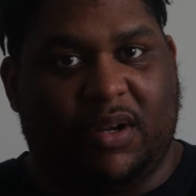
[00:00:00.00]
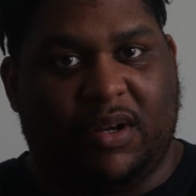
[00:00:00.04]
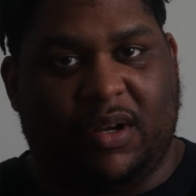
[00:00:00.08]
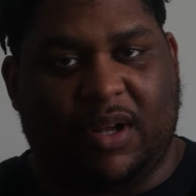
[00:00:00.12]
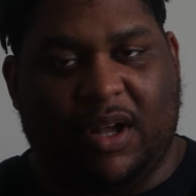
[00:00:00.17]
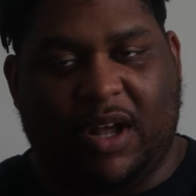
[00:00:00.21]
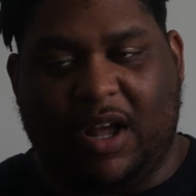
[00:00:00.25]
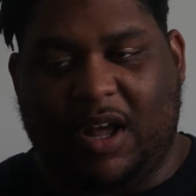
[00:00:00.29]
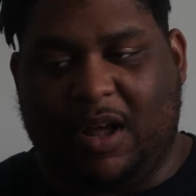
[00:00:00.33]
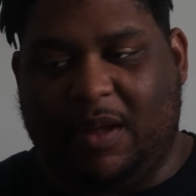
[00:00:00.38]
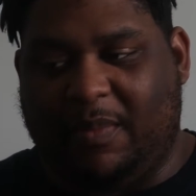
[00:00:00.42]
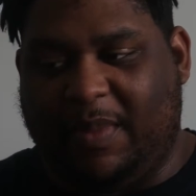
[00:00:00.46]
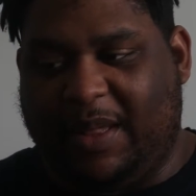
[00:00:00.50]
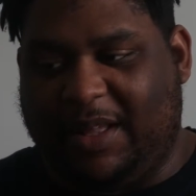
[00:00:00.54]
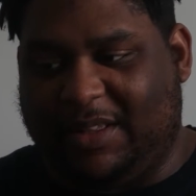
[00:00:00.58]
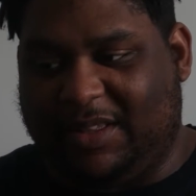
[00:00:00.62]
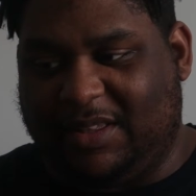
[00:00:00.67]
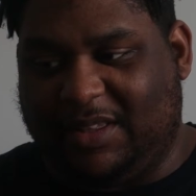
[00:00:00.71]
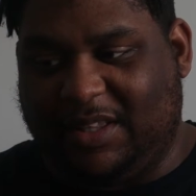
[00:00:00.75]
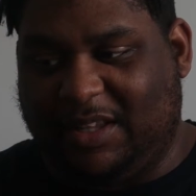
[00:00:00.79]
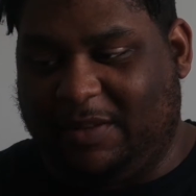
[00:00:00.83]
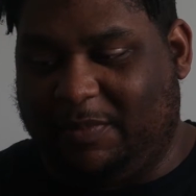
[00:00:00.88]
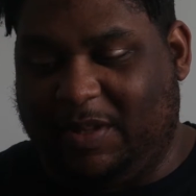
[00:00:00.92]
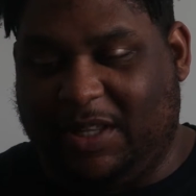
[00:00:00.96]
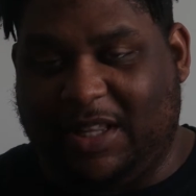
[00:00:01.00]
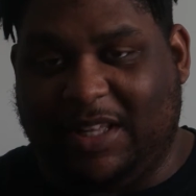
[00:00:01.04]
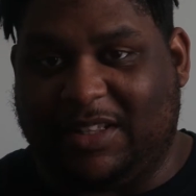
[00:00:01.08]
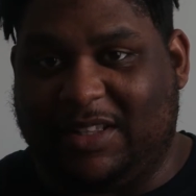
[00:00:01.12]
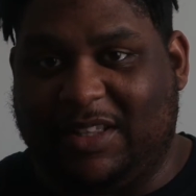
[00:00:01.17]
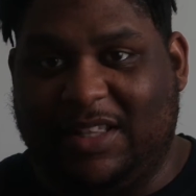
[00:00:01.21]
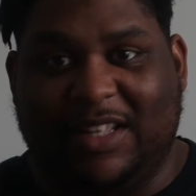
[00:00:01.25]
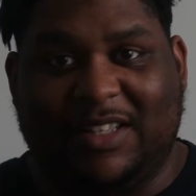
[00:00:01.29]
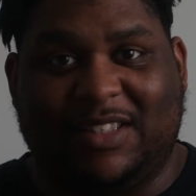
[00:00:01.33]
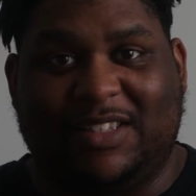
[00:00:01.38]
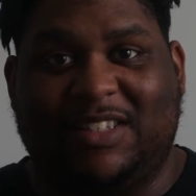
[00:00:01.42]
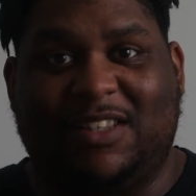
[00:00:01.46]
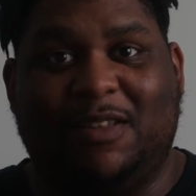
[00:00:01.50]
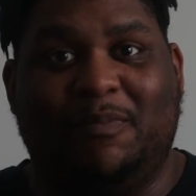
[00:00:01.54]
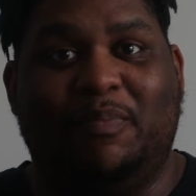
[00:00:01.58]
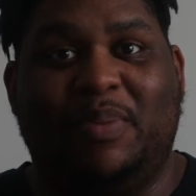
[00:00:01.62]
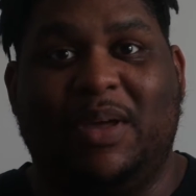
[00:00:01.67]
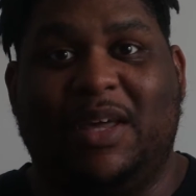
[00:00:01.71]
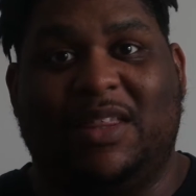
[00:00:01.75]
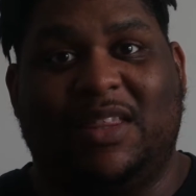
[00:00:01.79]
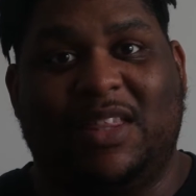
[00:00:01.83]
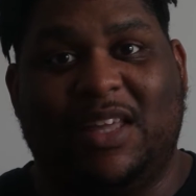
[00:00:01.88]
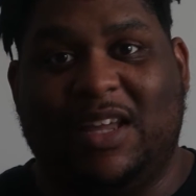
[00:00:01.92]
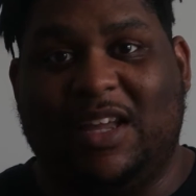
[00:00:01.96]
That's the
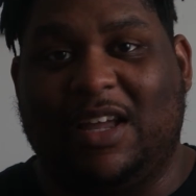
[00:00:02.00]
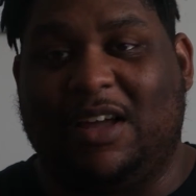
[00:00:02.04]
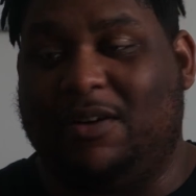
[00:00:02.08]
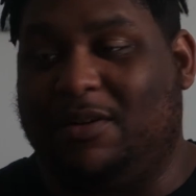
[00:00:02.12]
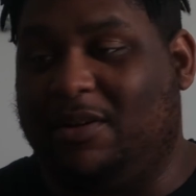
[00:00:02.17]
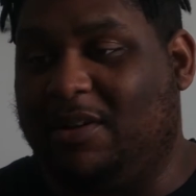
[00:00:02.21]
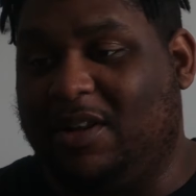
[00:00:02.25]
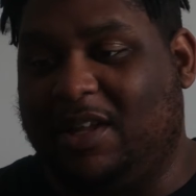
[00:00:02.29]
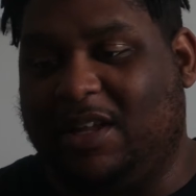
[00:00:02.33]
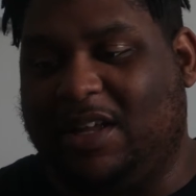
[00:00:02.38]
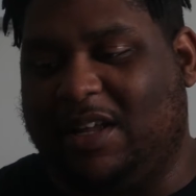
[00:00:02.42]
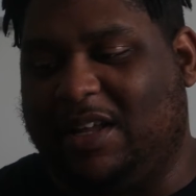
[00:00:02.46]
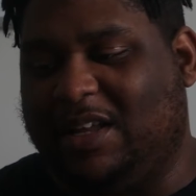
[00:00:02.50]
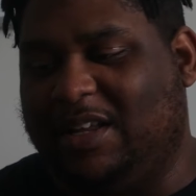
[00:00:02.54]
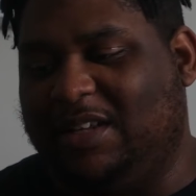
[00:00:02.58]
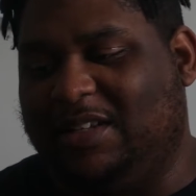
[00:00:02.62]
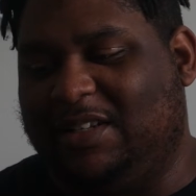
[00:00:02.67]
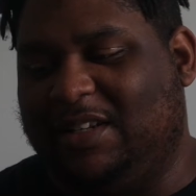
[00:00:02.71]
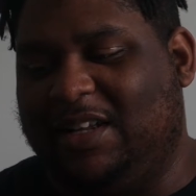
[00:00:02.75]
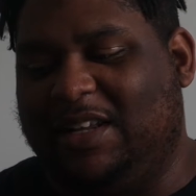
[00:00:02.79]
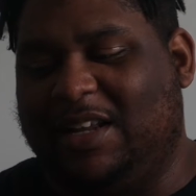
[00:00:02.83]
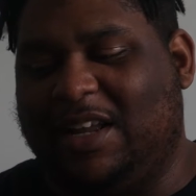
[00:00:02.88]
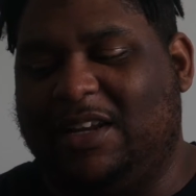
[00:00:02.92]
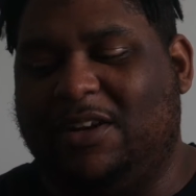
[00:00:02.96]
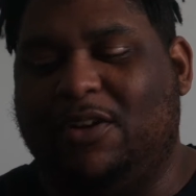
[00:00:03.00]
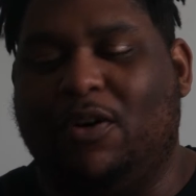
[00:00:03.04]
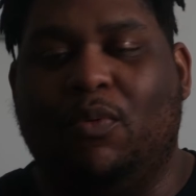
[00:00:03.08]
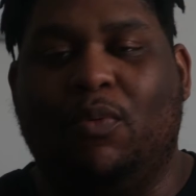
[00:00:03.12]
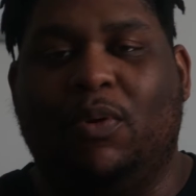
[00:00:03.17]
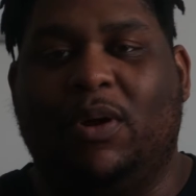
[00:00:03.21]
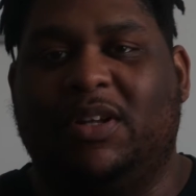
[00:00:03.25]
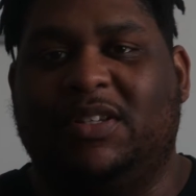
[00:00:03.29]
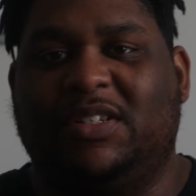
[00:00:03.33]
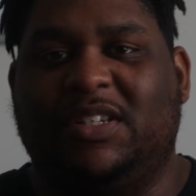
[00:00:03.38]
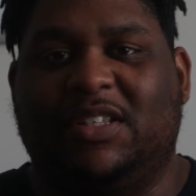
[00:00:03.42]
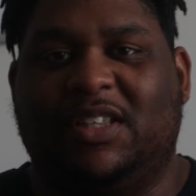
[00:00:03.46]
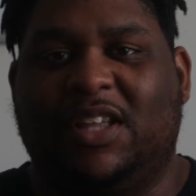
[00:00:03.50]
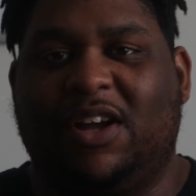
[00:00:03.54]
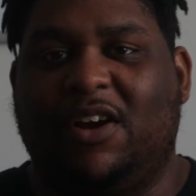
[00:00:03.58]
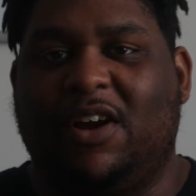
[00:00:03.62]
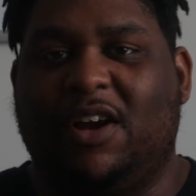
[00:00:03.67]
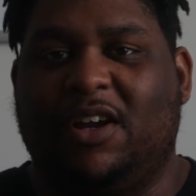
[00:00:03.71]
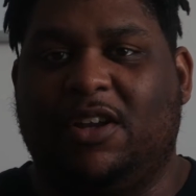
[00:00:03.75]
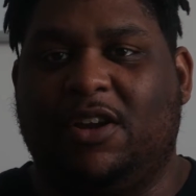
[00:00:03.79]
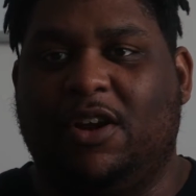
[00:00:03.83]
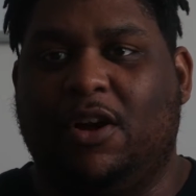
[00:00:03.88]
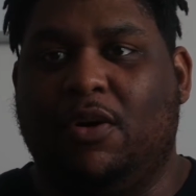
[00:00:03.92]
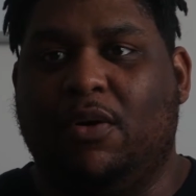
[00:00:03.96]
big thing. I don't want to sit there
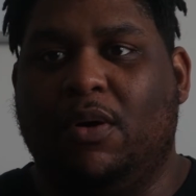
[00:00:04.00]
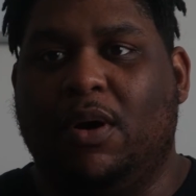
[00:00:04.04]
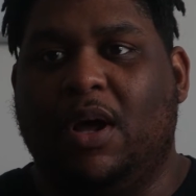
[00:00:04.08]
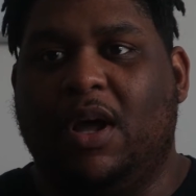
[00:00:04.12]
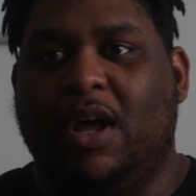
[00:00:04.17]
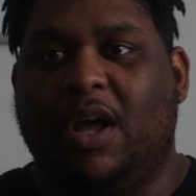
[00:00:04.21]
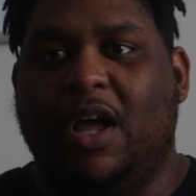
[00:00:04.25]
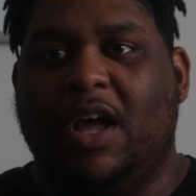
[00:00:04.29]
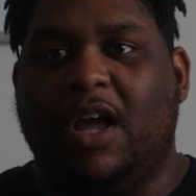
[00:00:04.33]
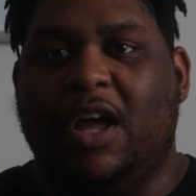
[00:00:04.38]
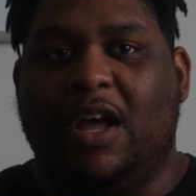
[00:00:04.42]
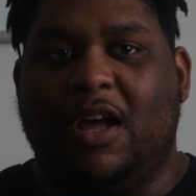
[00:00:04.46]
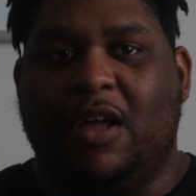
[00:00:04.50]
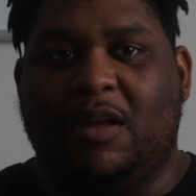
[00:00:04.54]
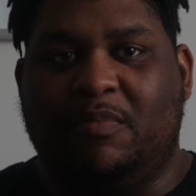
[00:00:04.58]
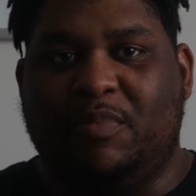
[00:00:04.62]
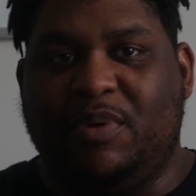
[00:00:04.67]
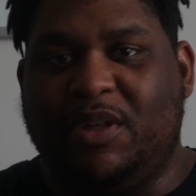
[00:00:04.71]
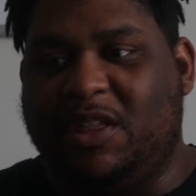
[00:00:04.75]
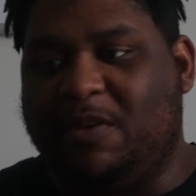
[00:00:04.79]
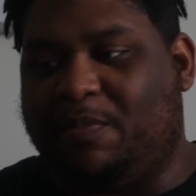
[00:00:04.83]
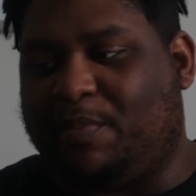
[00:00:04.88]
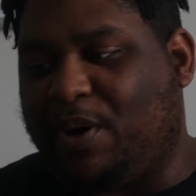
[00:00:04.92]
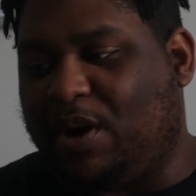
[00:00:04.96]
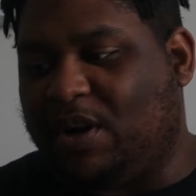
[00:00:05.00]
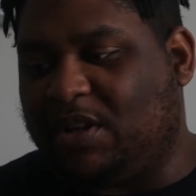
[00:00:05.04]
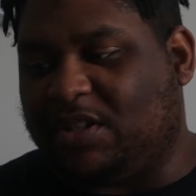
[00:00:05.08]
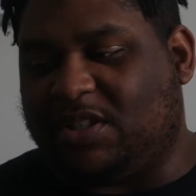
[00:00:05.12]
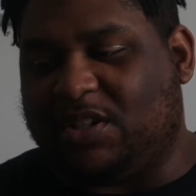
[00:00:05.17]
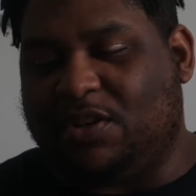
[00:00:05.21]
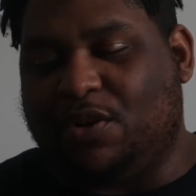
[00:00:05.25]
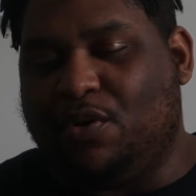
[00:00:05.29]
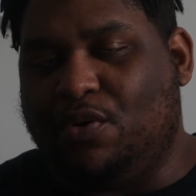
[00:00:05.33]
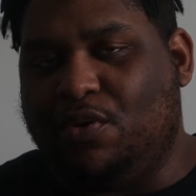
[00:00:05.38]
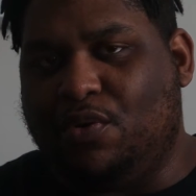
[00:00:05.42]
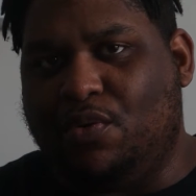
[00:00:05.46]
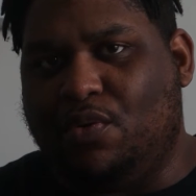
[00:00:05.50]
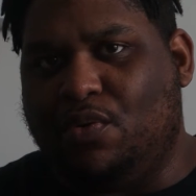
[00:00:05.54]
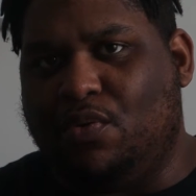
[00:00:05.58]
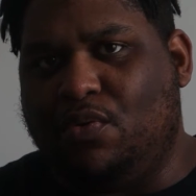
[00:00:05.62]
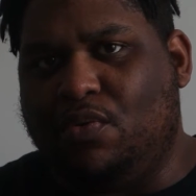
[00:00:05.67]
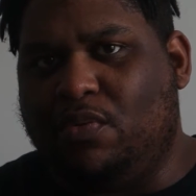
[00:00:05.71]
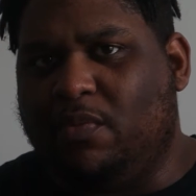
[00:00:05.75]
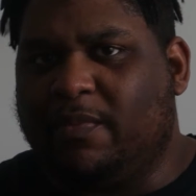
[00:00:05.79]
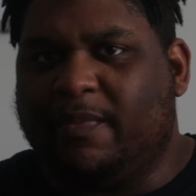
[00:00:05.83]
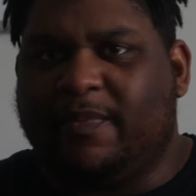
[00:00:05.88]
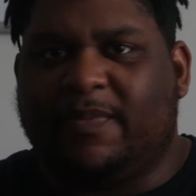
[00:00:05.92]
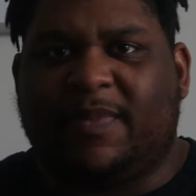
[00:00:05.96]
and, be the person
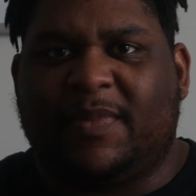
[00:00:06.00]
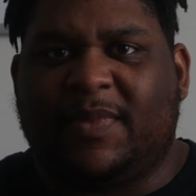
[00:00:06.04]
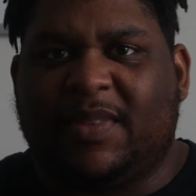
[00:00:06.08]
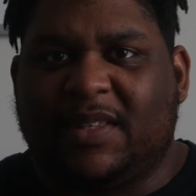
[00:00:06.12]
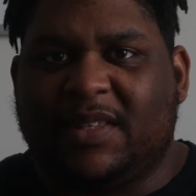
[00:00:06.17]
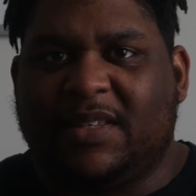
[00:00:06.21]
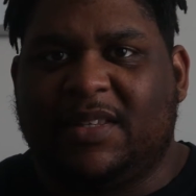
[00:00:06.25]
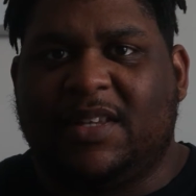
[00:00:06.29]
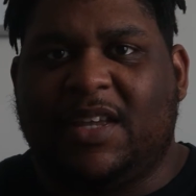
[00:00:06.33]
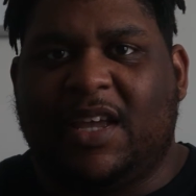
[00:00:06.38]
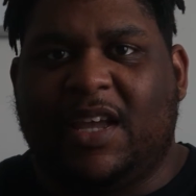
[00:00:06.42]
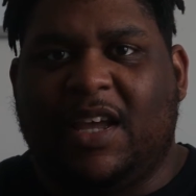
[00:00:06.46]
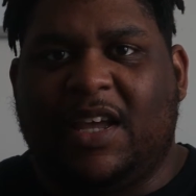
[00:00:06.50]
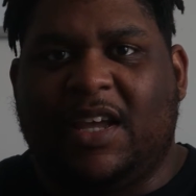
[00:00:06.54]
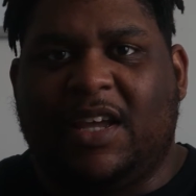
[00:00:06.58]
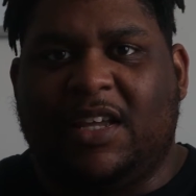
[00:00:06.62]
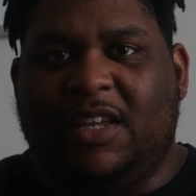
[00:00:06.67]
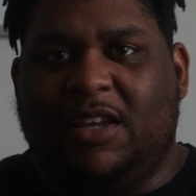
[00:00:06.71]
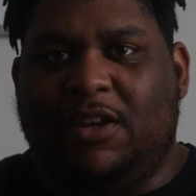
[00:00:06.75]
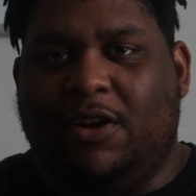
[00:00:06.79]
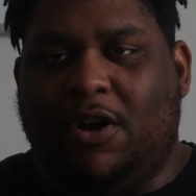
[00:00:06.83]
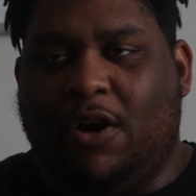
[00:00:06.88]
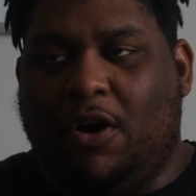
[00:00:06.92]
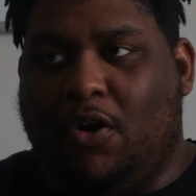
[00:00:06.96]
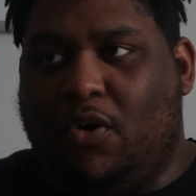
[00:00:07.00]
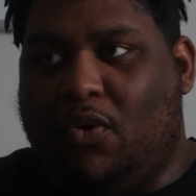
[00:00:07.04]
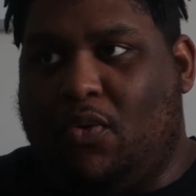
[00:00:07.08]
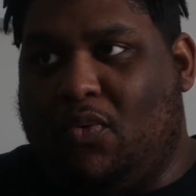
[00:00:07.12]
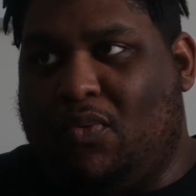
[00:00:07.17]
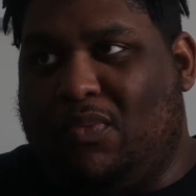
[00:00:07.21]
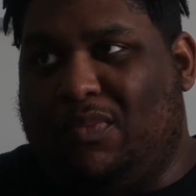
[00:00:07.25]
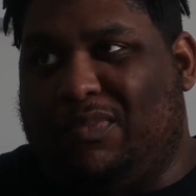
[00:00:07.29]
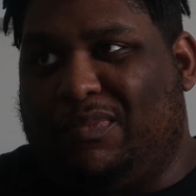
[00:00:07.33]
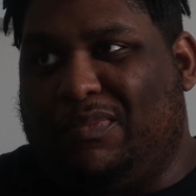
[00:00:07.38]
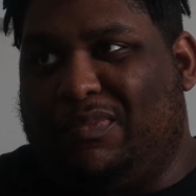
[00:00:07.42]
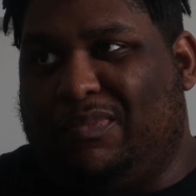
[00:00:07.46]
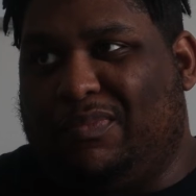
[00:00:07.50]
who, what